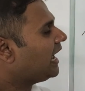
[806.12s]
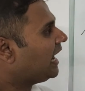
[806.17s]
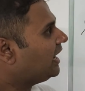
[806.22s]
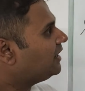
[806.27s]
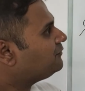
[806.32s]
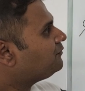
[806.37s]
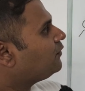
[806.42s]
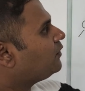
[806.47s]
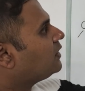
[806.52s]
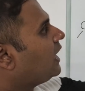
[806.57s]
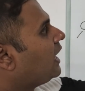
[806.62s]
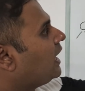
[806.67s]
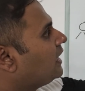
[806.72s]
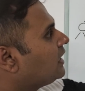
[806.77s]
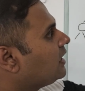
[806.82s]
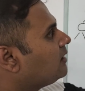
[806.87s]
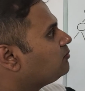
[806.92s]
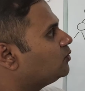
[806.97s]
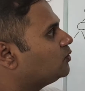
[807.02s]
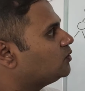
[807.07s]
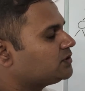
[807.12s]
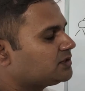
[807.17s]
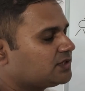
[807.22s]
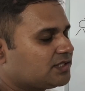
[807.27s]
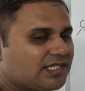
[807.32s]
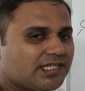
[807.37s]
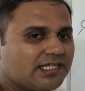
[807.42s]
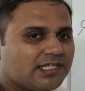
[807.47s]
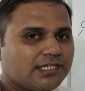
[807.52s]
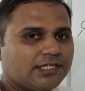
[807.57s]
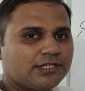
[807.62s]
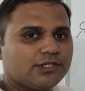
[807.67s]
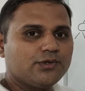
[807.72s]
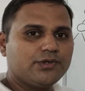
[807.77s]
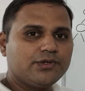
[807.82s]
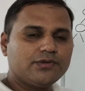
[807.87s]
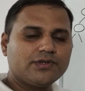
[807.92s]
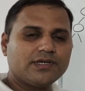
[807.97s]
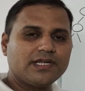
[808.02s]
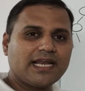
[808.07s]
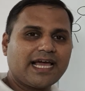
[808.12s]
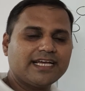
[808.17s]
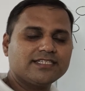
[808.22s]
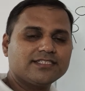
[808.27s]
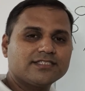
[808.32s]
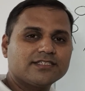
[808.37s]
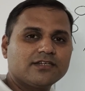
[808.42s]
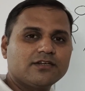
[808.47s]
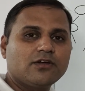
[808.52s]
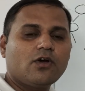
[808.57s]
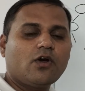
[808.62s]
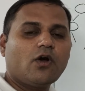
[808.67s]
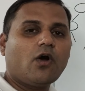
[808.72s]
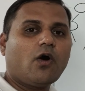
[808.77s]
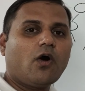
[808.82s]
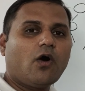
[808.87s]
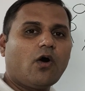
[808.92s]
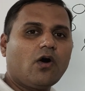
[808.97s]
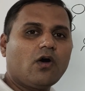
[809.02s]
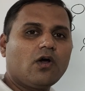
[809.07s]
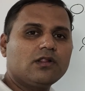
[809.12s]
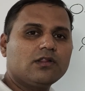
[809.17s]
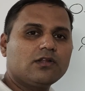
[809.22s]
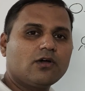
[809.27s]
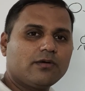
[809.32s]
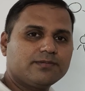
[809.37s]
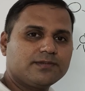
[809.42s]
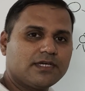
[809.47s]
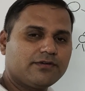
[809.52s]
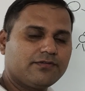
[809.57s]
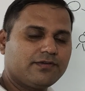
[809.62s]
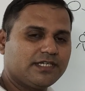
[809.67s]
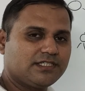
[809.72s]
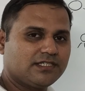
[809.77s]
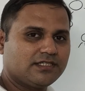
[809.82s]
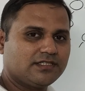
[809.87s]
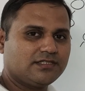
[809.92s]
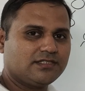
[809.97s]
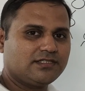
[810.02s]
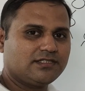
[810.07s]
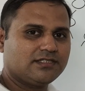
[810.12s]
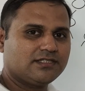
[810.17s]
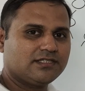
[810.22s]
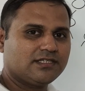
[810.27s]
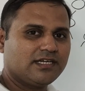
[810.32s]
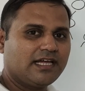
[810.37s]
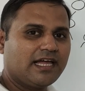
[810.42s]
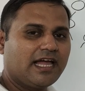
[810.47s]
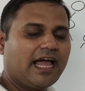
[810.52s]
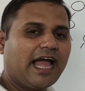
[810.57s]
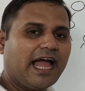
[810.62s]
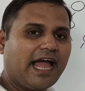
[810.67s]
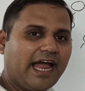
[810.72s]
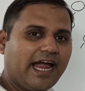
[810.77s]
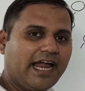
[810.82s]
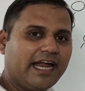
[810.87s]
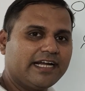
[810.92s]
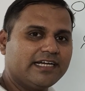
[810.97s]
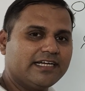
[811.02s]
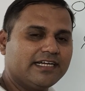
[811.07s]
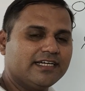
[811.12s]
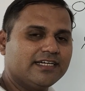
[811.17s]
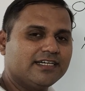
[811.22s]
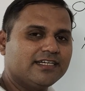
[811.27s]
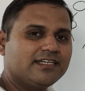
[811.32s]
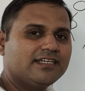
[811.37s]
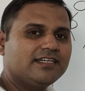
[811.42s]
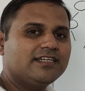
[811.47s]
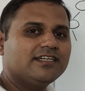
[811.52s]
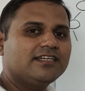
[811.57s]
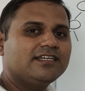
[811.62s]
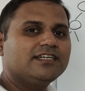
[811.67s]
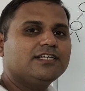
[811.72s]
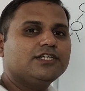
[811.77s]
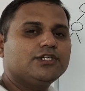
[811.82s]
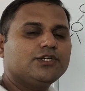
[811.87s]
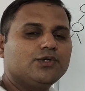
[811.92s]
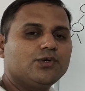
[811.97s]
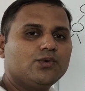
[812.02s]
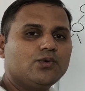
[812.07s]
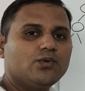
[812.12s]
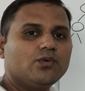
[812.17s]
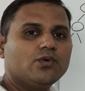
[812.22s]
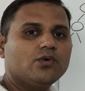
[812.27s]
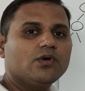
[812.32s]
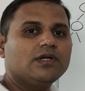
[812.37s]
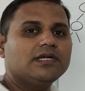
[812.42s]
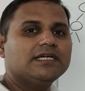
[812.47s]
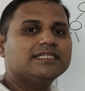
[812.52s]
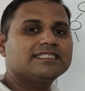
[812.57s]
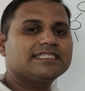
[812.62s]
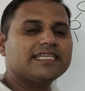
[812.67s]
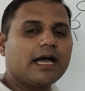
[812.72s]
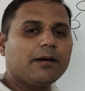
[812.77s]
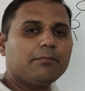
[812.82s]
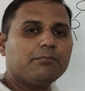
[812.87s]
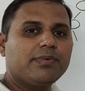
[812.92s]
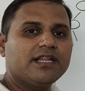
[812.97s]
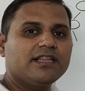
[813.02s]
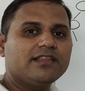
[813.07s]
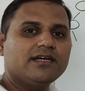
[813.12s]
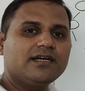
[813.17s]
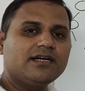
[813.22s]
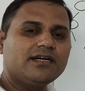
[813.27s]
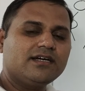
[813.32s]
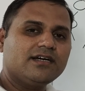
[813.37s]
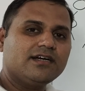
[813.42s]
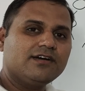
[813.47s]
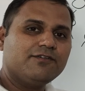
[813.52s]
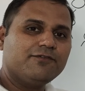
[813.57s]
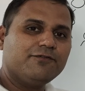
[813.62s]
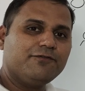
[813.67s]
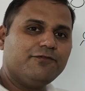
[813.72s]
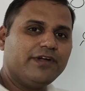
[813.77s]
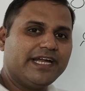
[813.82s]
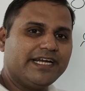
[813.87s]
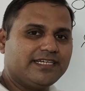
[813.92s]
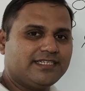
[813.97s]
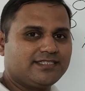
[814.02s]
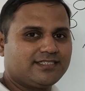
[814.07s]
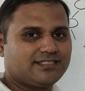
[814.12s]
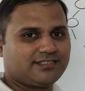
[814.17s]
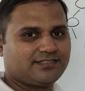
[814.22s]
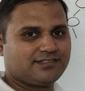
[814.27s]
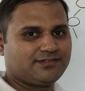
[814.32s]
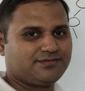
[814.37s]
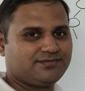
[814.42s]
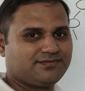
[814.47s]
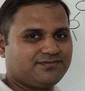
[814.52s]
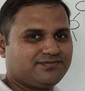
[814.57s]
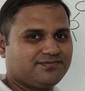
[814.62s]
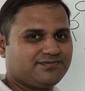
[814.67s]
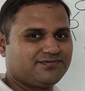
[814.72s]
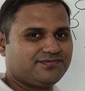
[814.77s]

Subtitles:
And for AdaBoost, you utilize all the observations and you sample the weights.